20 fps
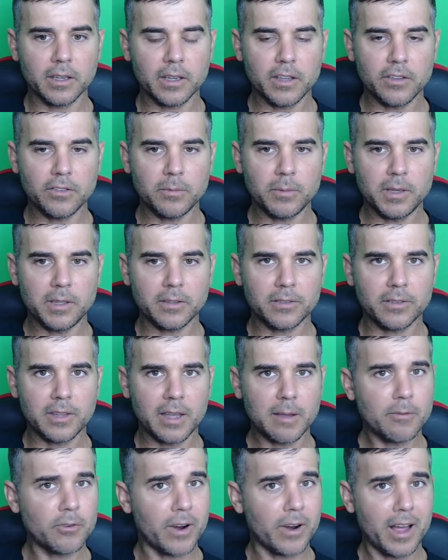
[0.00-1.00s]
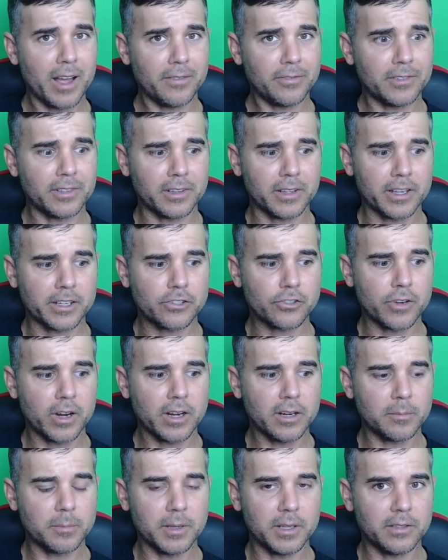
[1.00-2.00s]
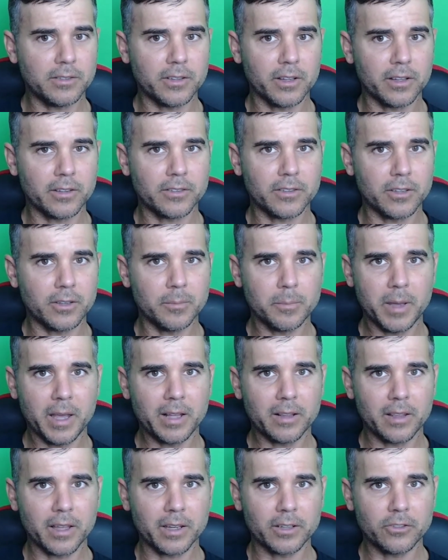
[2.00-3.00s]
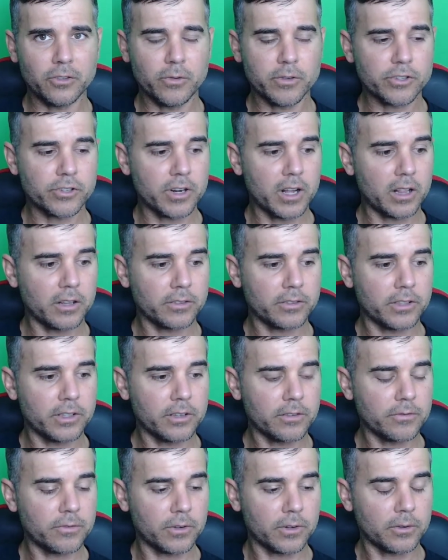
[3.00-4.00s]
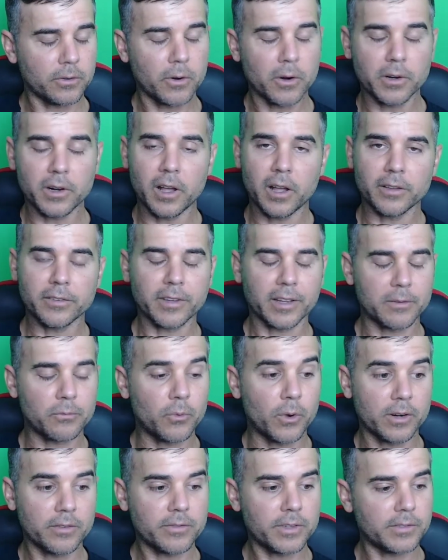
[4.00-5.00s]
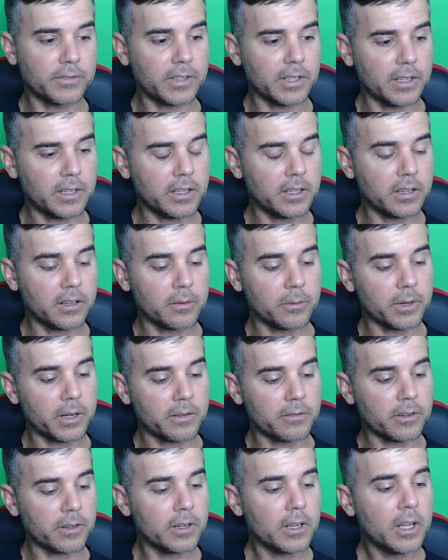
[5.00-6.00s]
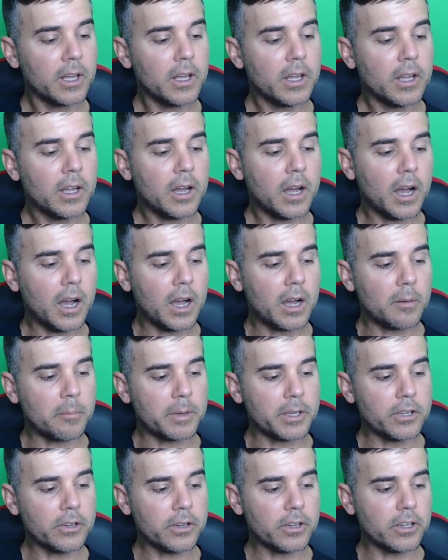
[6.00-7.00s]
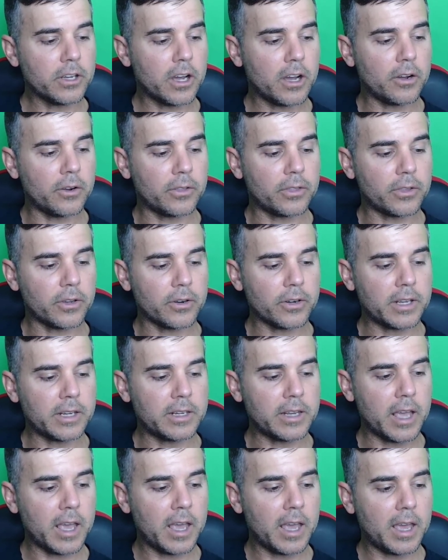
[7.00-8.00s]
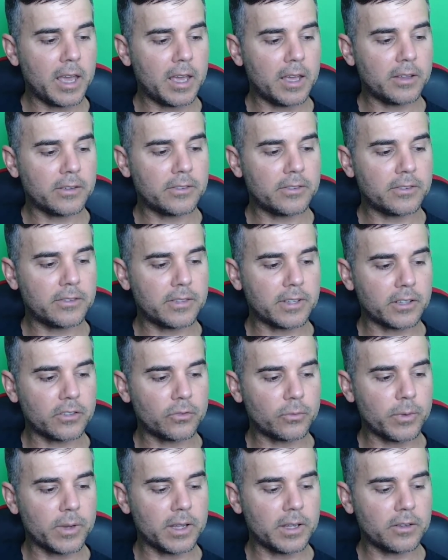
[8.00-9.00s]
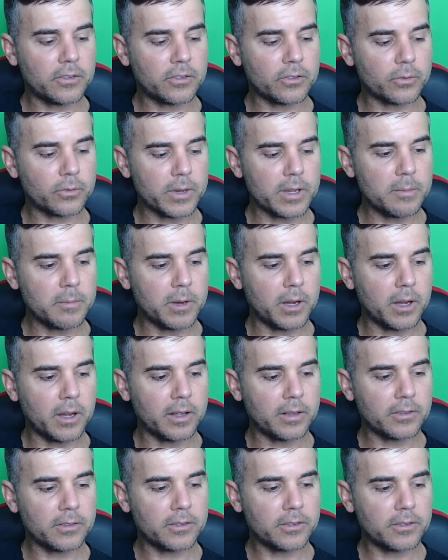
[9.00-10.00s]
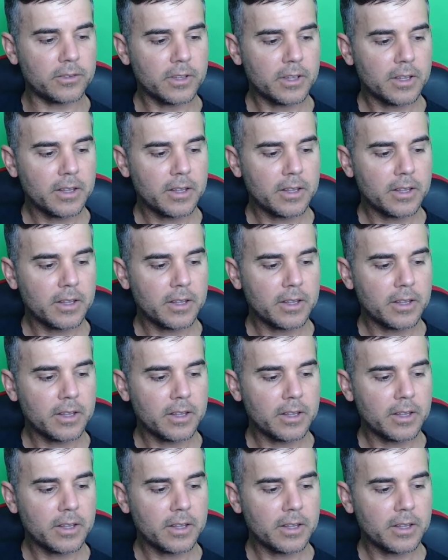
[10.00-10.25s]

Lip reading: gives me the same graph that like Training Peaks does that you pay like $200 a year for, or no, it's like 115 a year, whatever. But you can go 30 days, 6 weeks, 3 months.